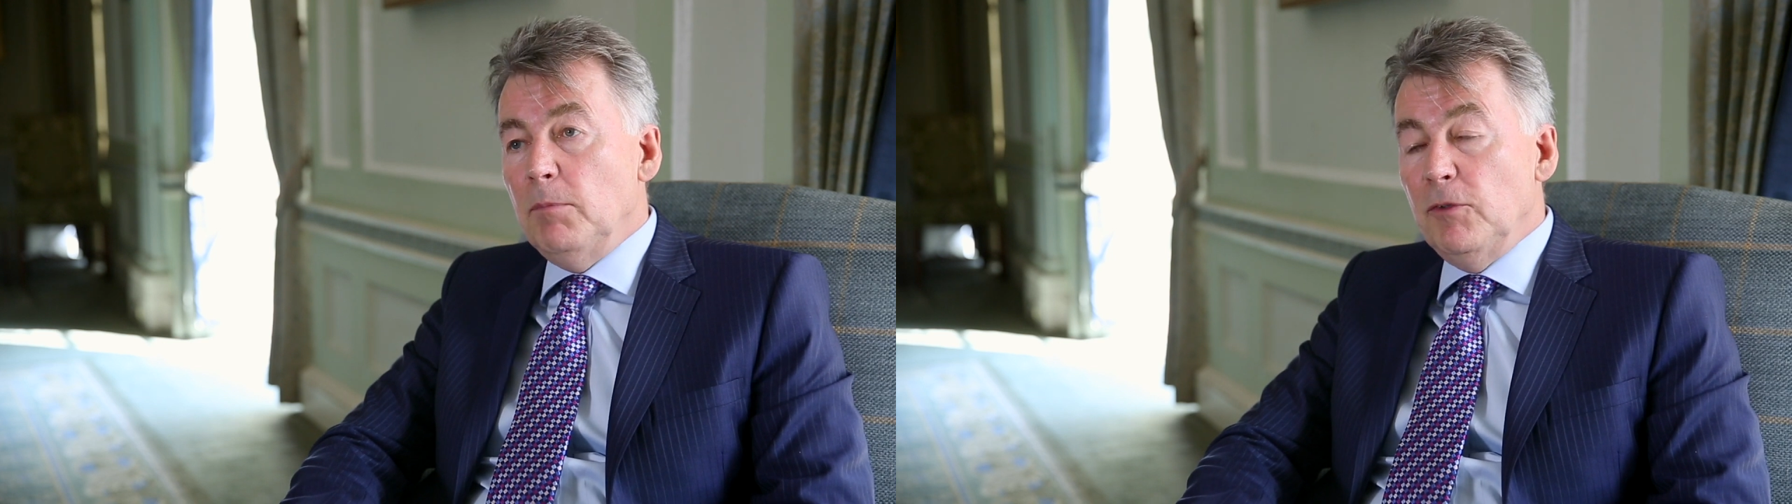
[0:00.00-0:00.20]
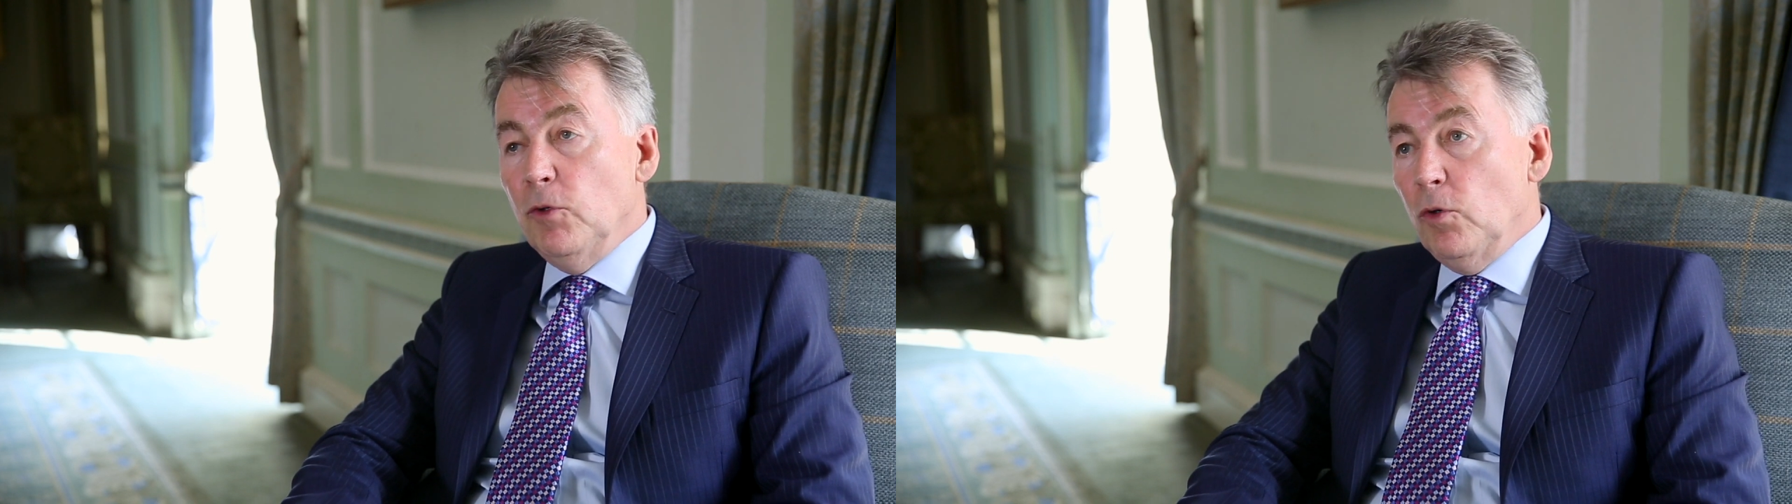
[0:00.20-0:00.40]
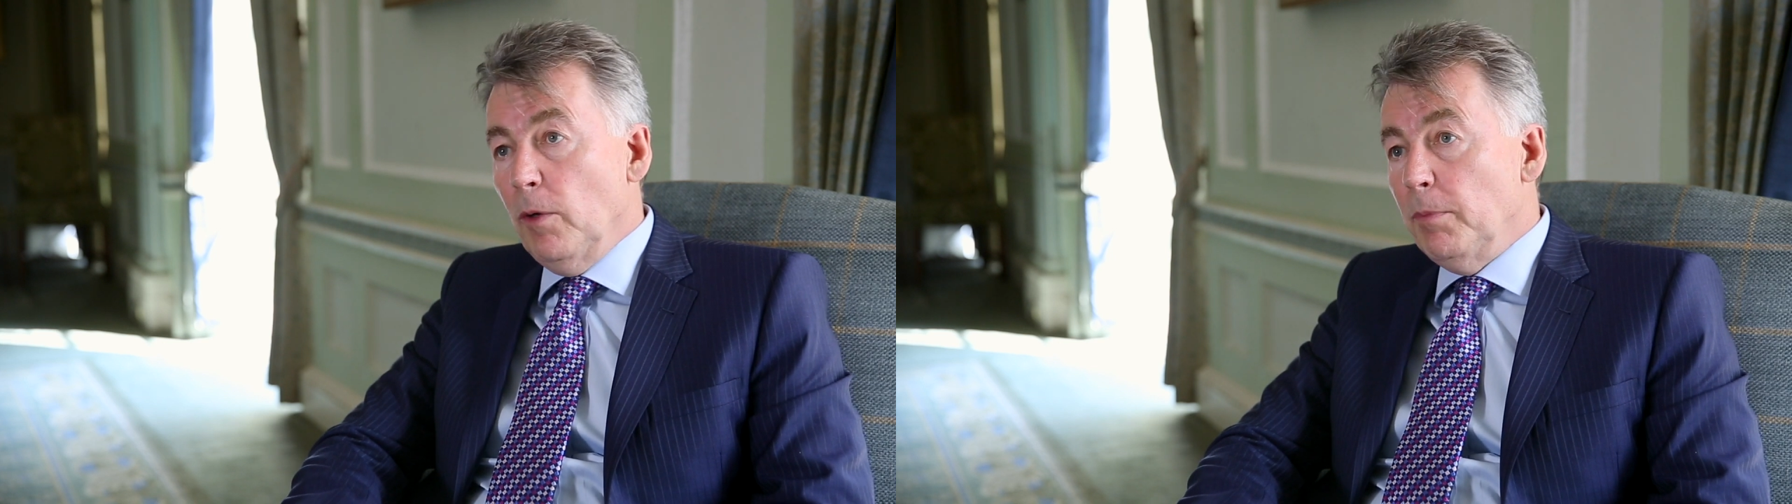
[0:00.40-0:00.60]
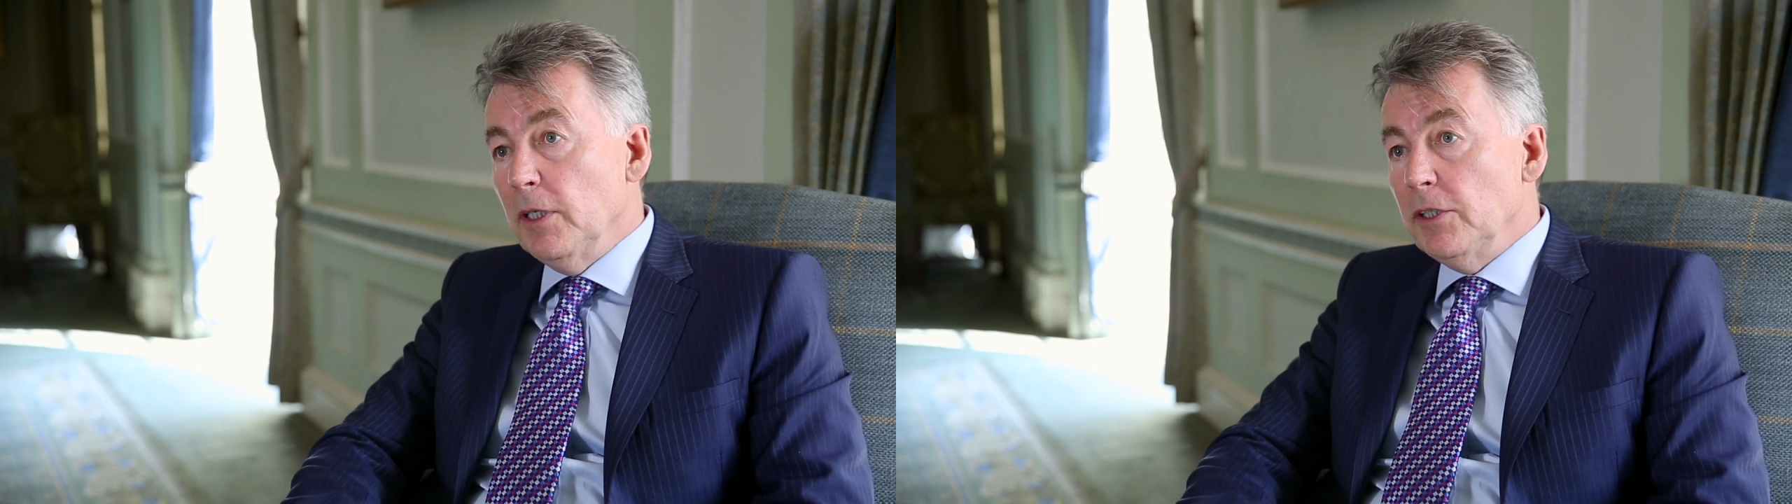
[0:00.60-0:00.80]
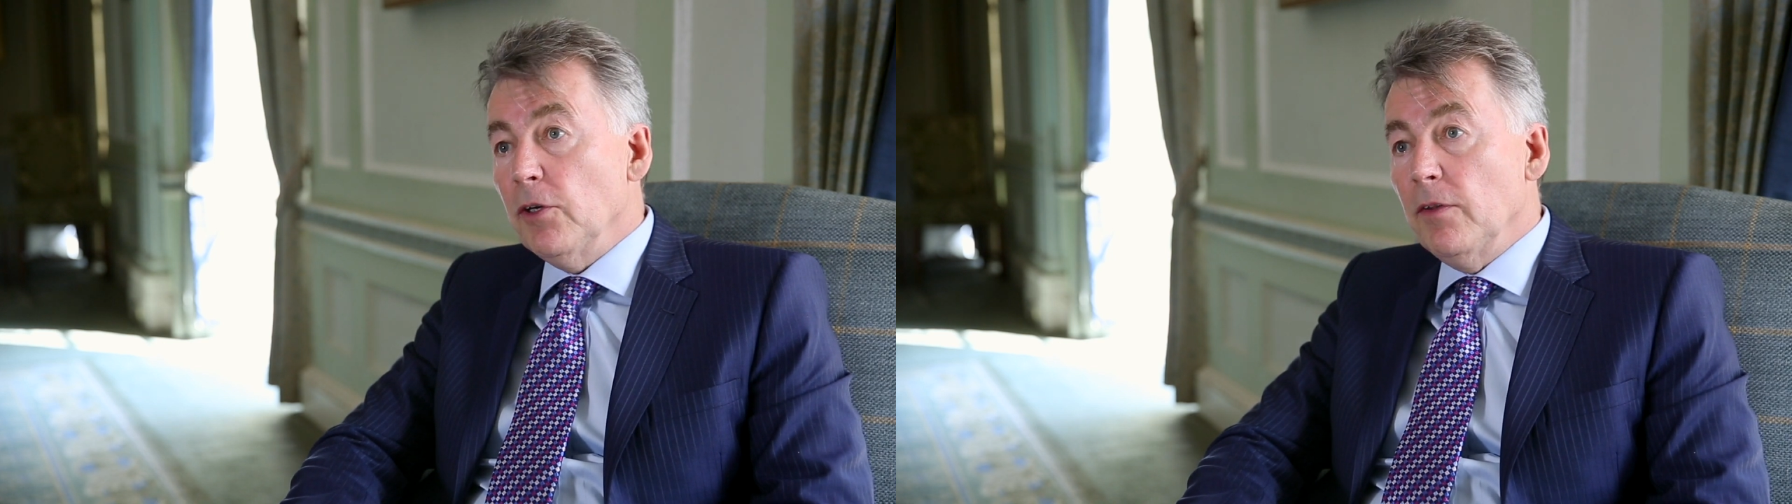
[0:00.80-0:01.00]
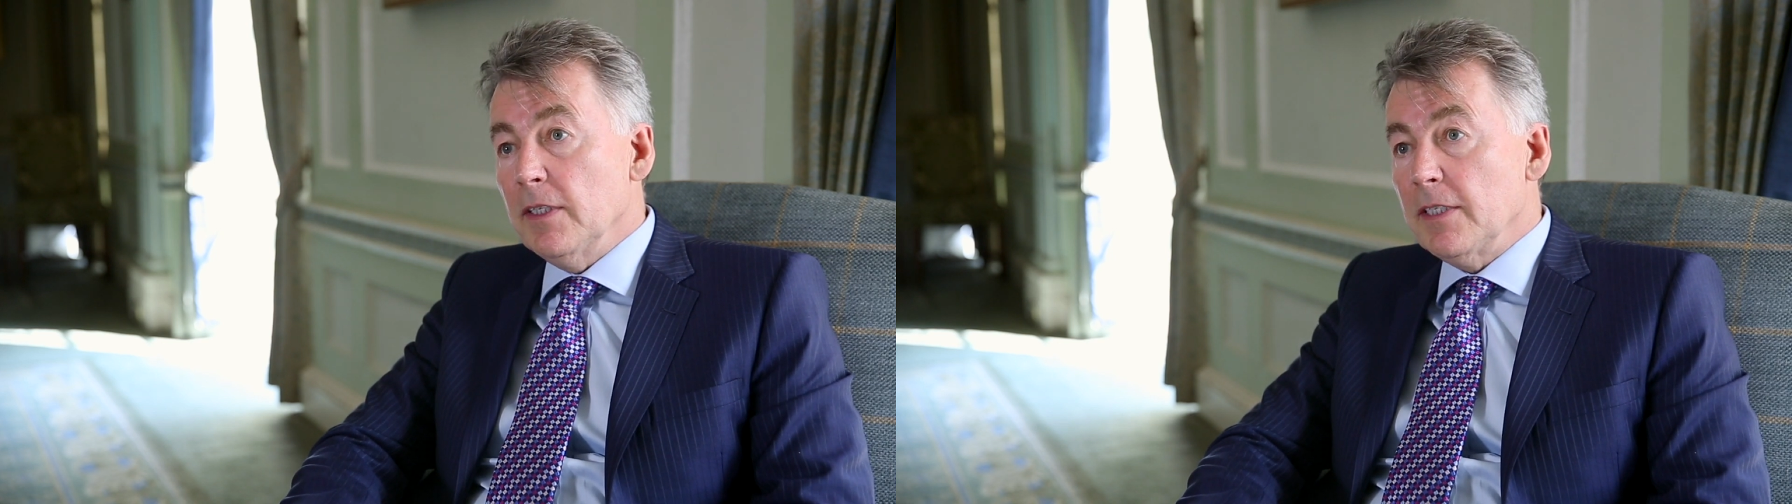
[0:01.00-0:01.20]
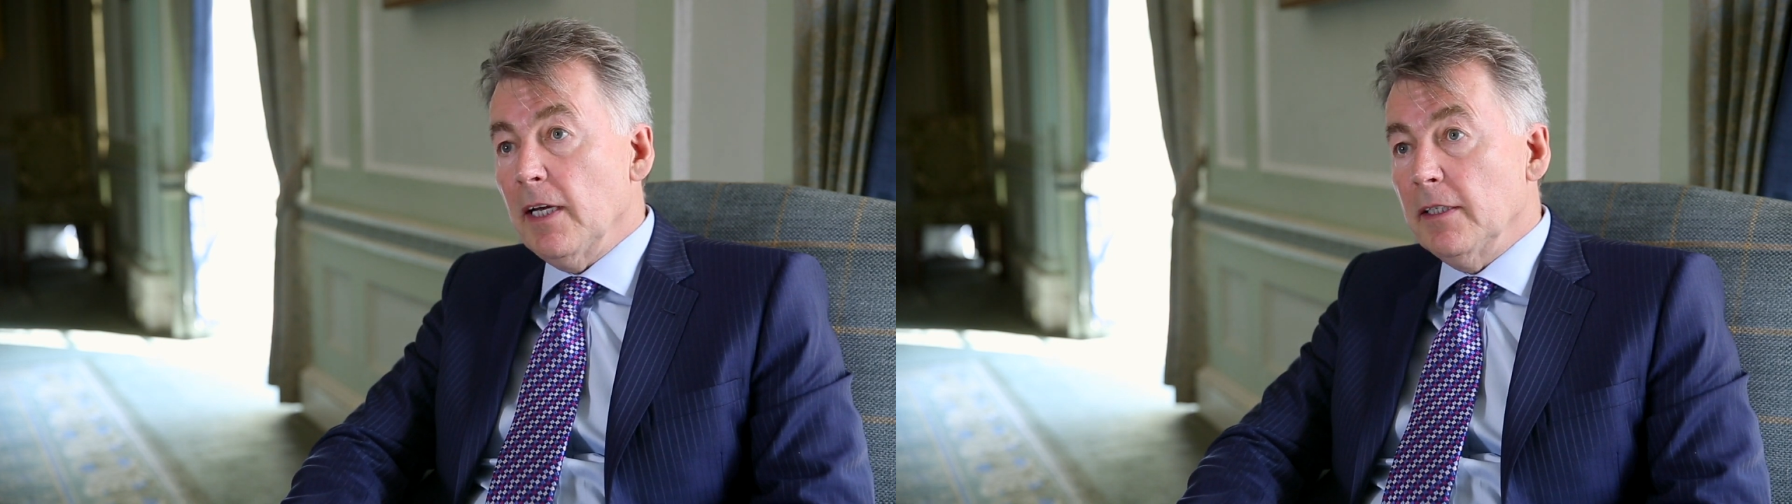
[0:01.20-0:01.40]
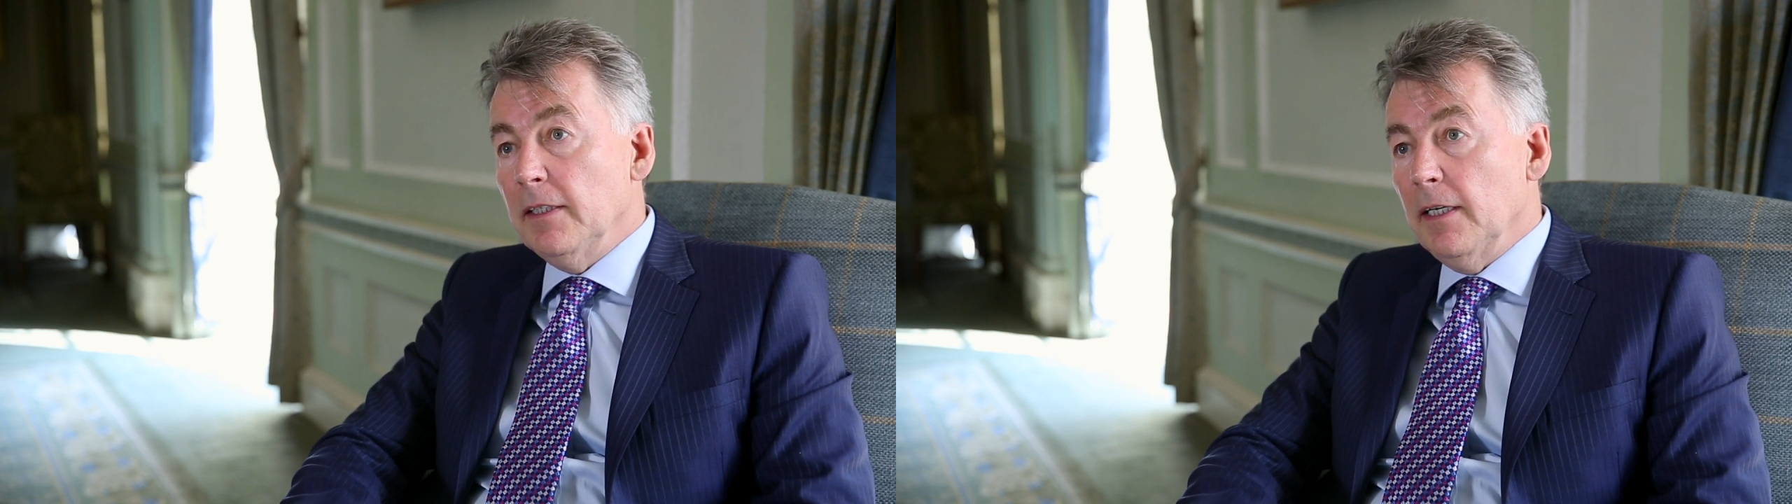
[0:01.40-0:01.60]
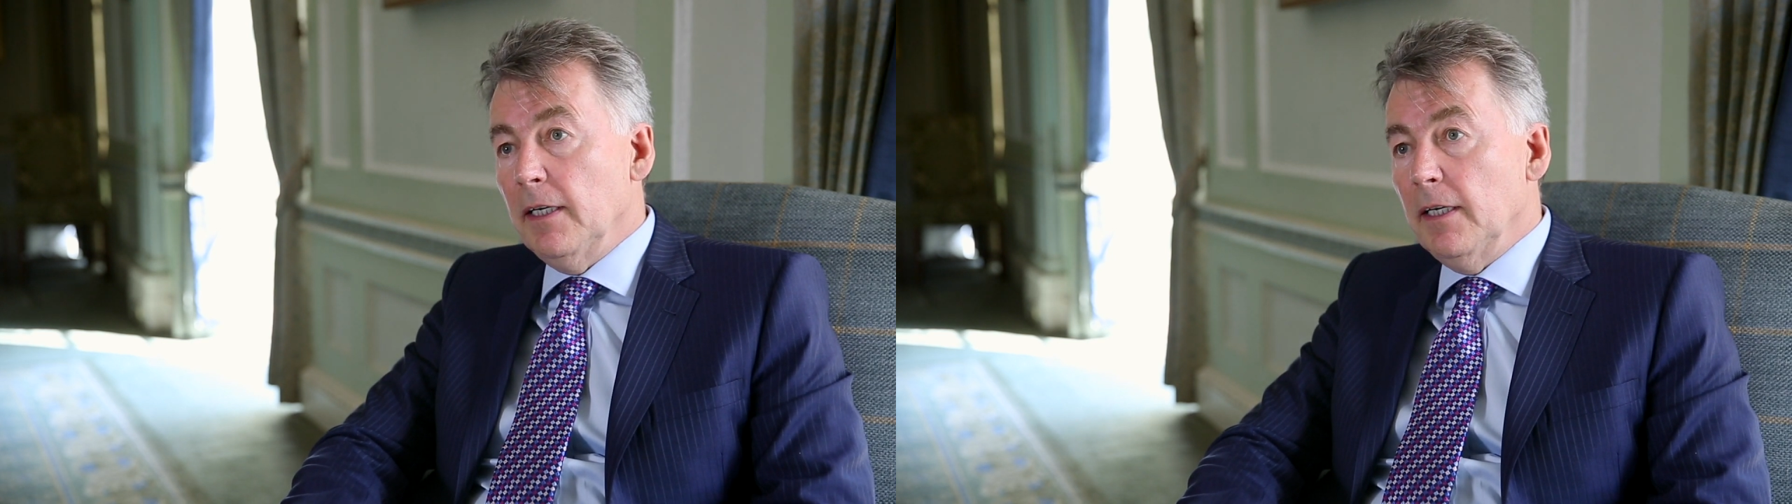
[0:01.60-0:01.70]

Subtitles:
before operating on the second